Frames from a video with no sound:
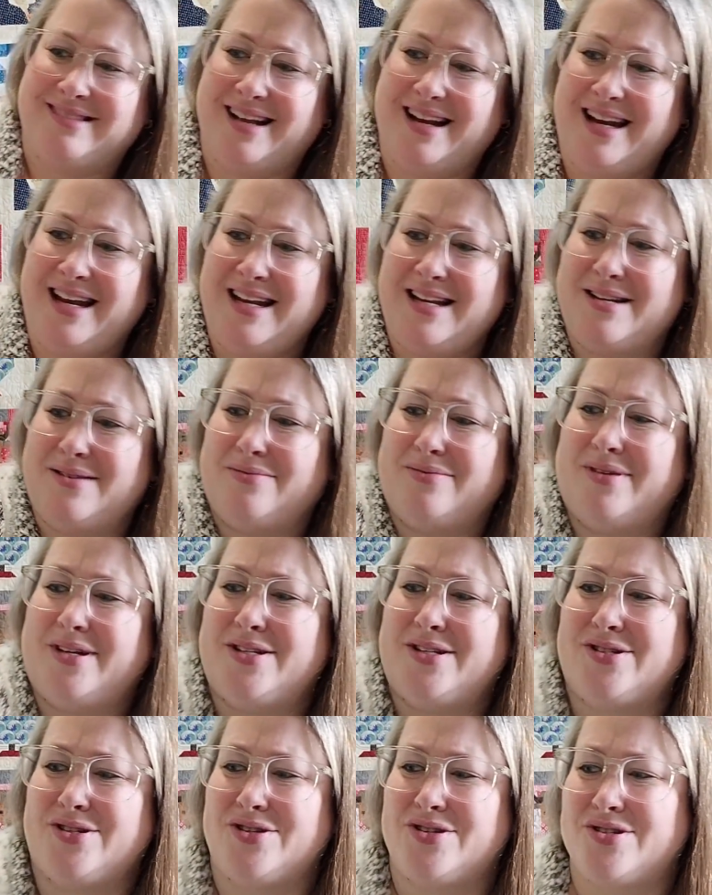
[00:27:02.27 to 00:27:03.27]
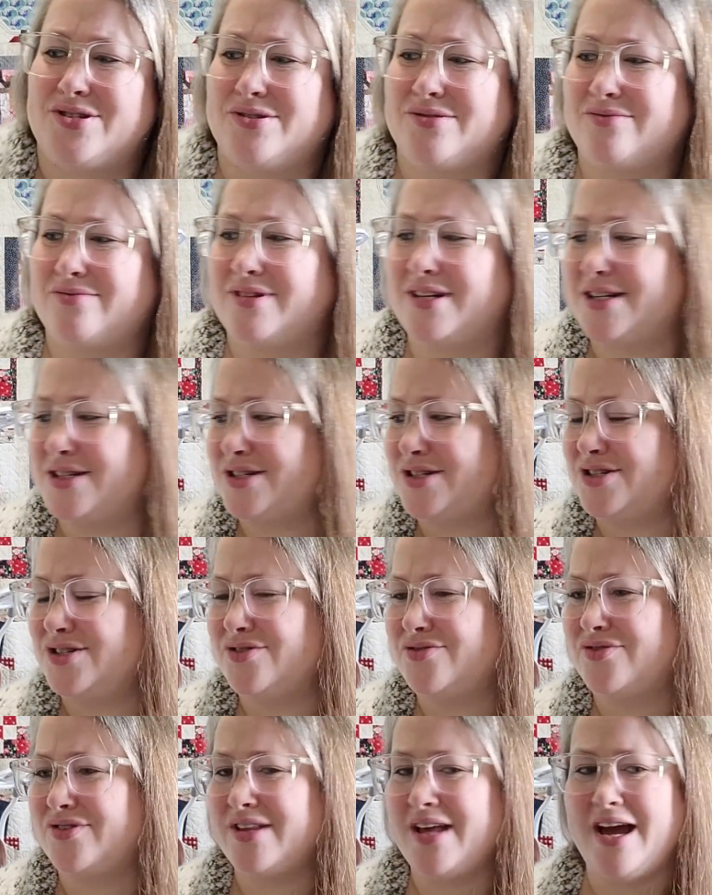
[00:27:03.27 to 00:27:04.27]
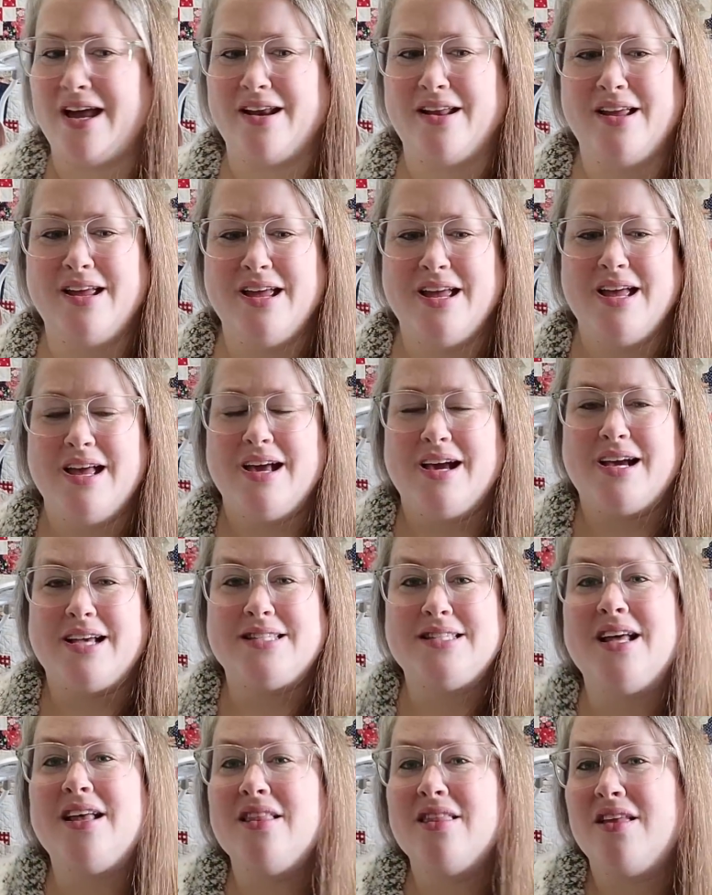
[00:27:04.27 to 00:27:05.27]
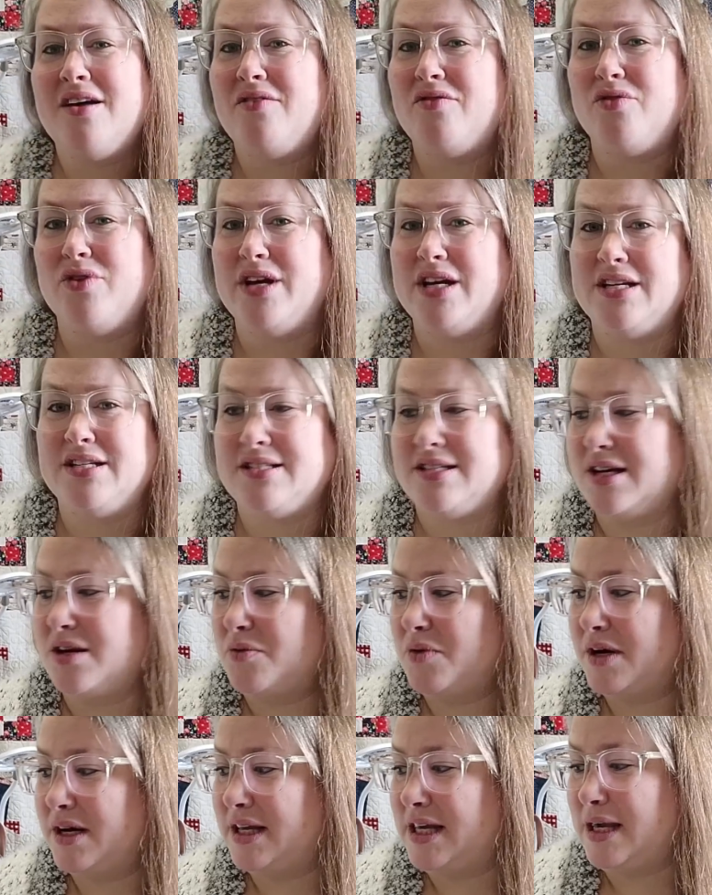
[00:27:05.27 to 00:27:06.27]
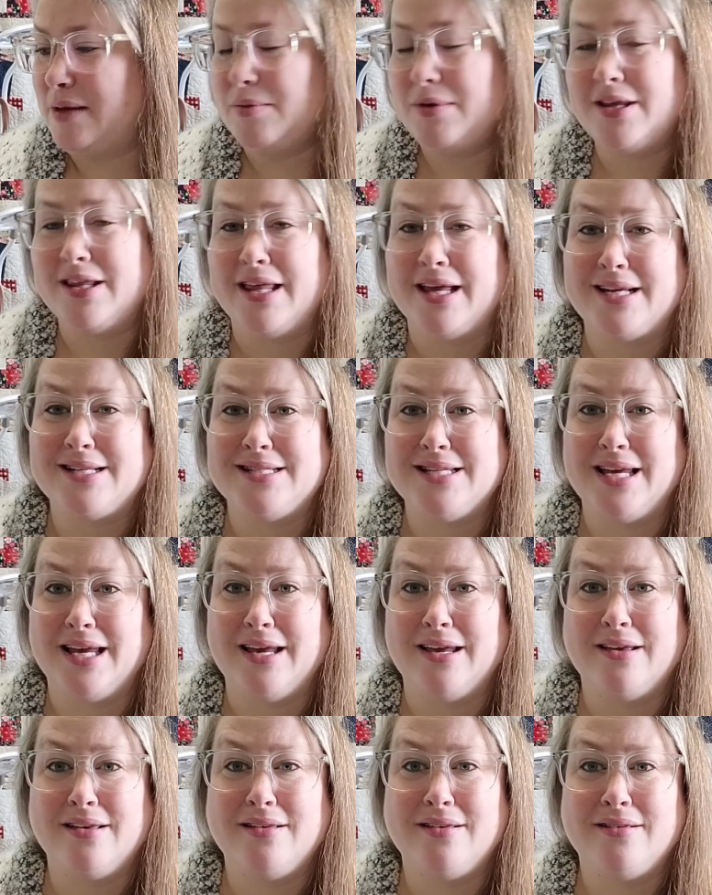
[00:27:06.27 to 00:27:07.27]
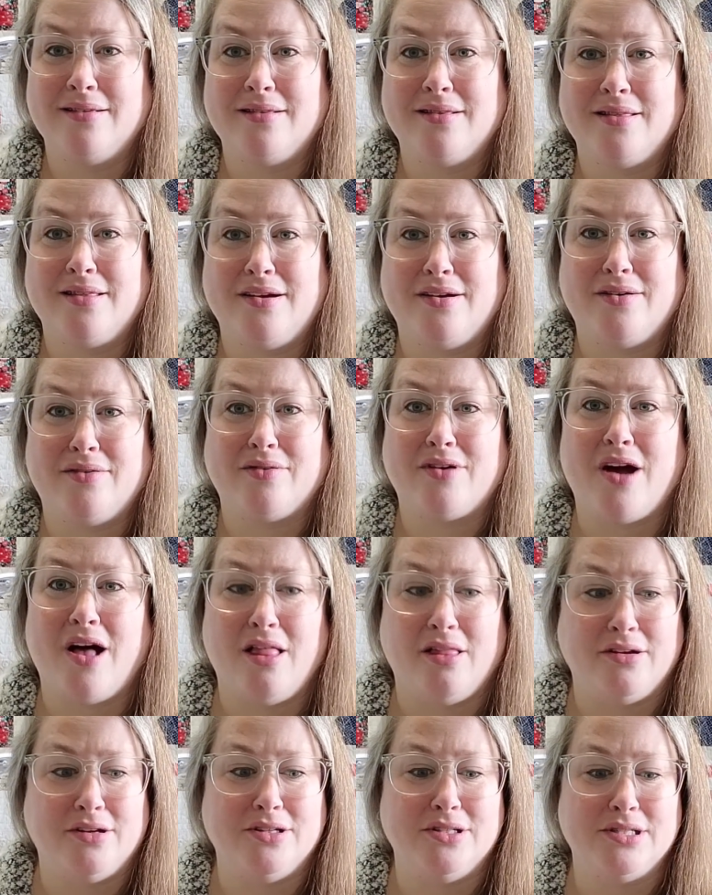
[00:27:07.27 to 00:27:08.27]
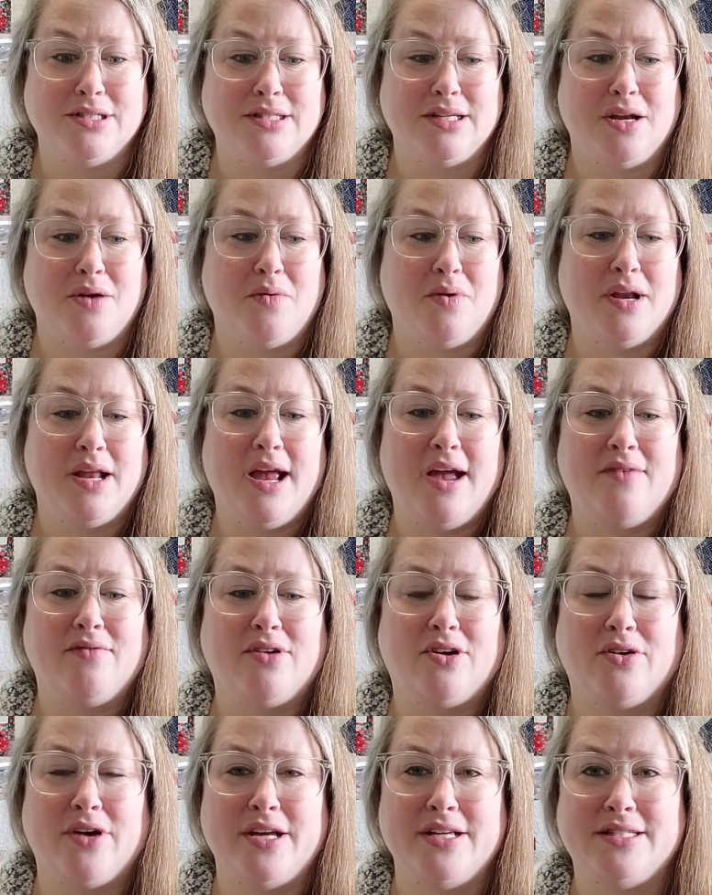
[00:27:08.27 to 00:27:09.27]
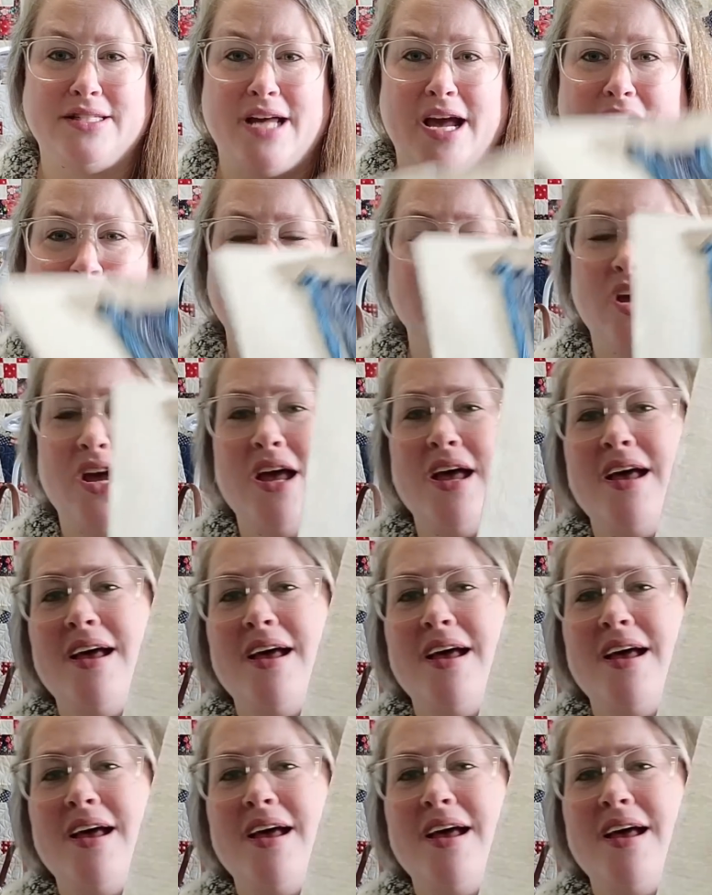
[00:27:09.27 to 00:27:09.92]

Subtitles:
I need to research what I should do for that. Because I love weeks and I want to keep collecting their colors and I want to have a great stash.